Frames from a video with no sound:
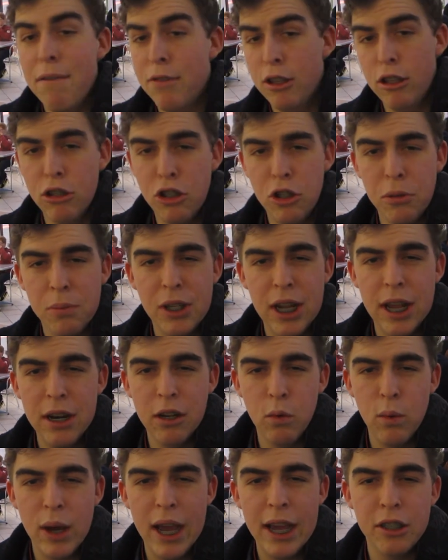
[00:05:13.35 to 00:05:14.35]
have a YouTube
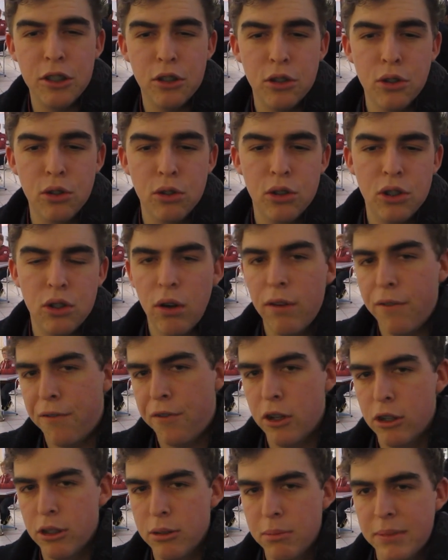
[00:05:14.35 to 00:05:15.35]
channel where I do short
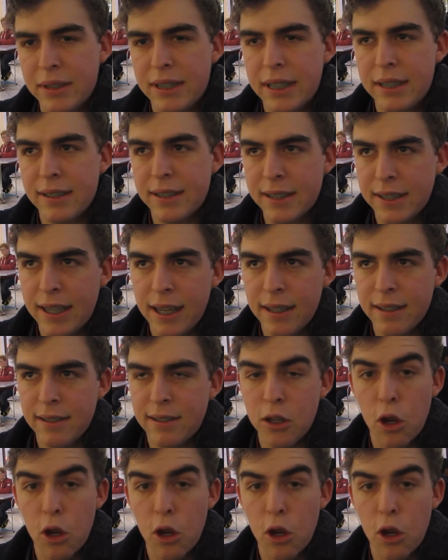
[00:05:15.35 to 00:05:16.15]
films and skits,